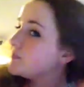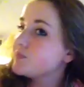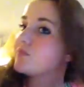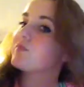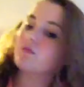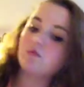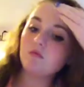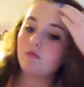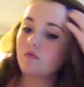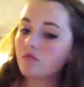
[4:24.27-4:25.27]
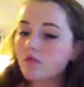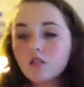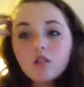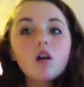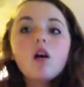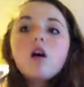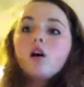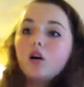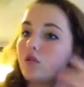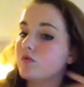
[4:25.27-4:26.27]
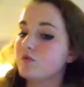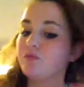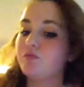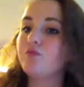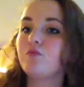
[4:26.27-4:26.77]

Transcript: No one is speaking in this clip.